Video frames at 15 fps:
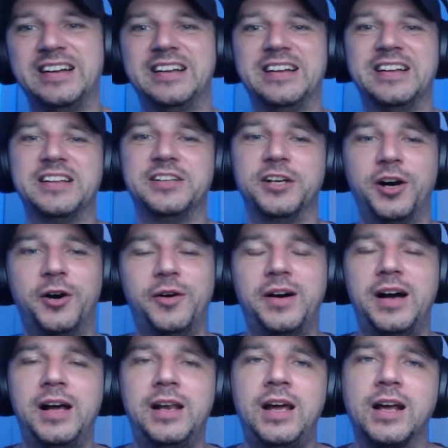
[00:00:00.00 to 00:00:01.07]
Yo, I
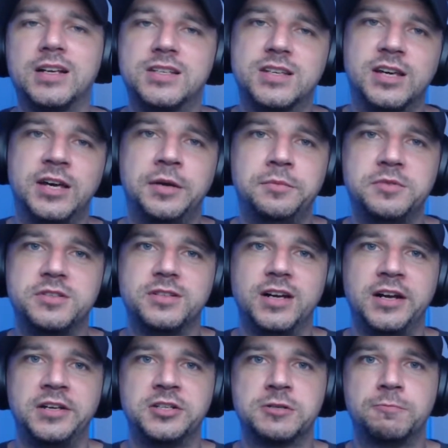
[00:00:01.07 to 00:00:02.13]
like schemes, and he
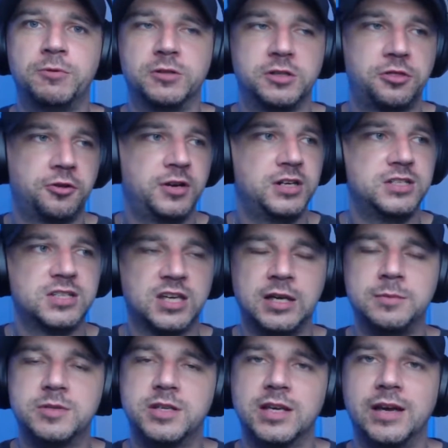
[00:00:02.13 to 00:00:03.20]
just put three
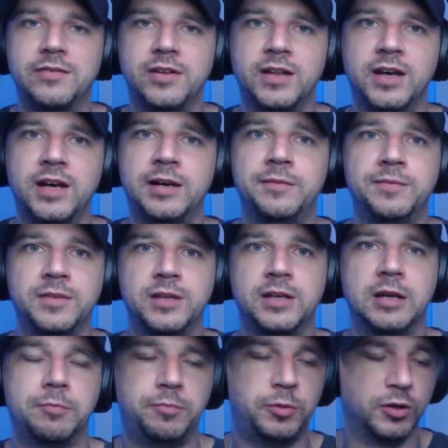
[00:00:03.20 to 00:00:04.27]
schemes together there. He
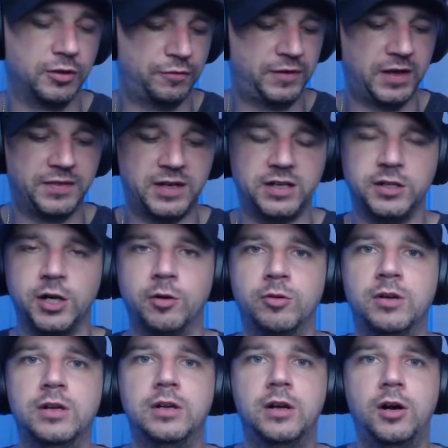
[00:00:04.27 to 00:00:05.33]
put the fact that, yo,
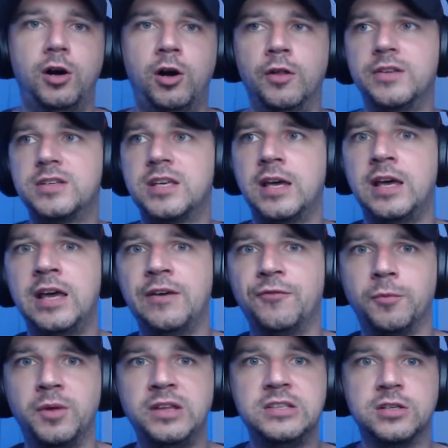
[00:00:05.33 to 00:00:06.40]
all this hate
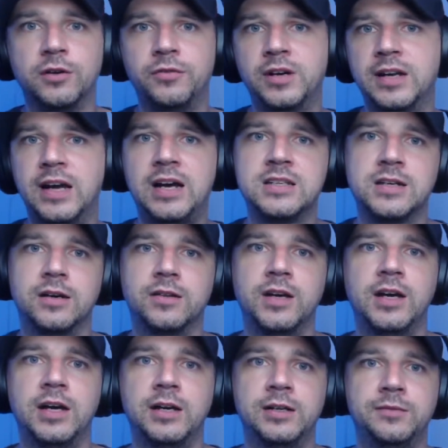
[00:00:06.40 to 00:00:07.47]
from these other guys out
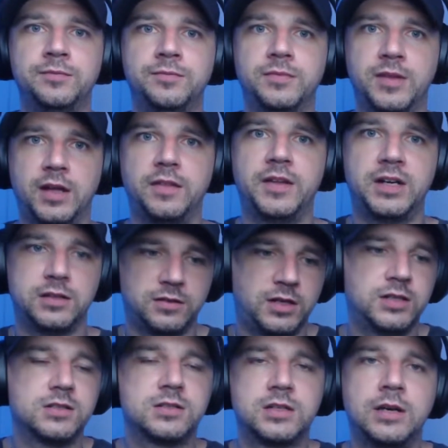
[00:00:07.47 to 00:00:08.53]
there,
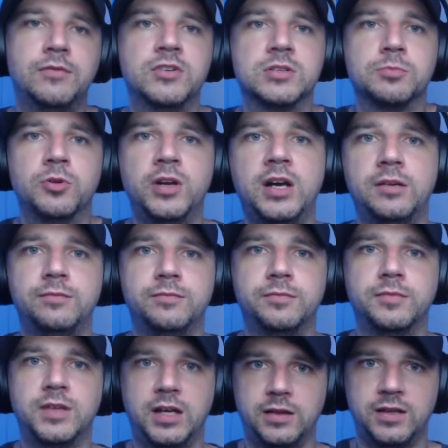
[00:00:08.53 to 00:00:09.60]
that's giving us money.
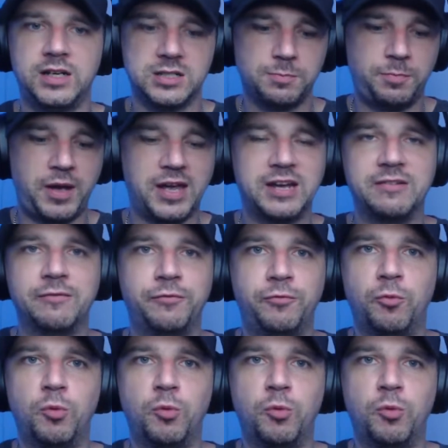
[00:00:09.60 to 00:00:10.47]
That's paying for